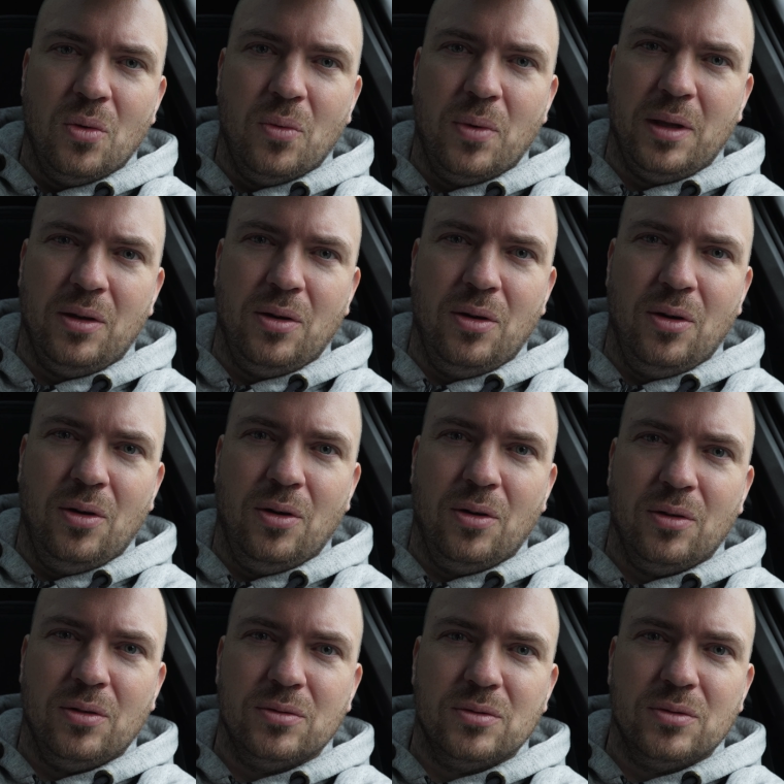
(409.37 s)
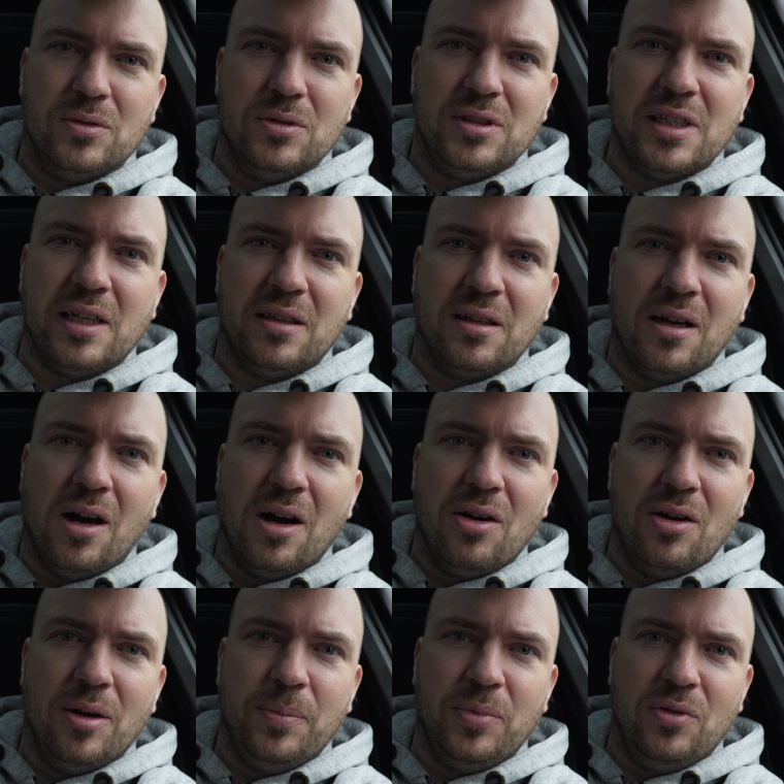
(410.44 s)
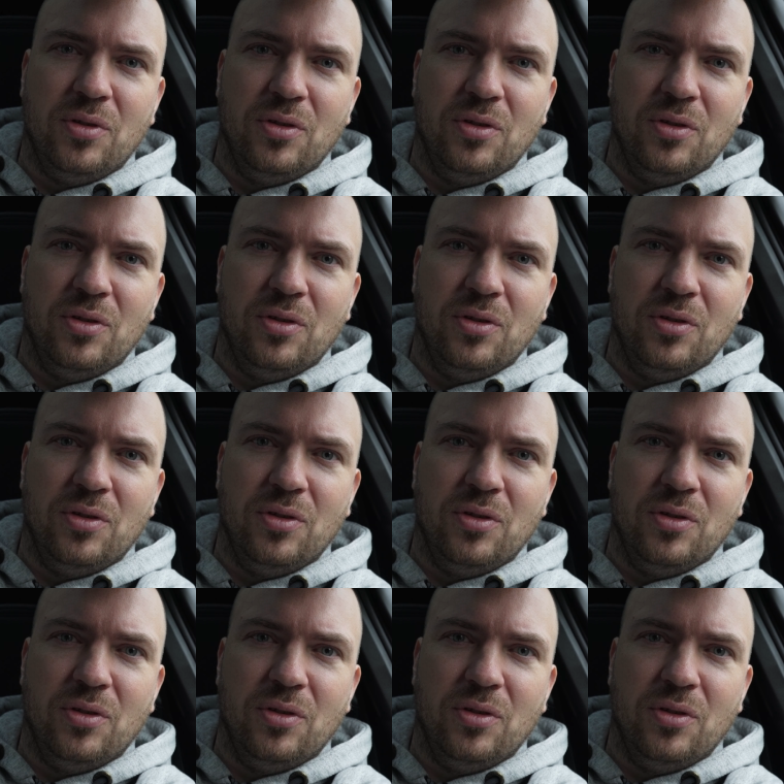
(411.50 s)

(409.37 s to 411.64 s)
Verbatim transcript: when you set the car up